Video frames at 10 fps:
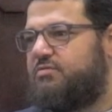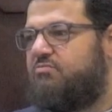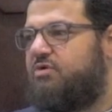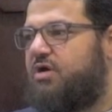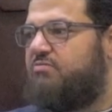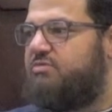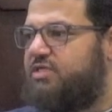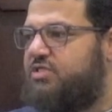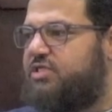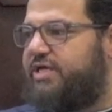around
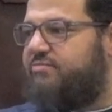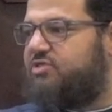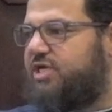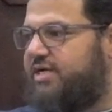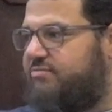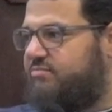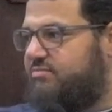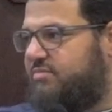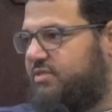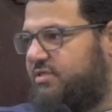this same time
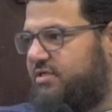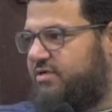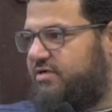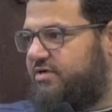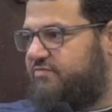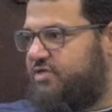of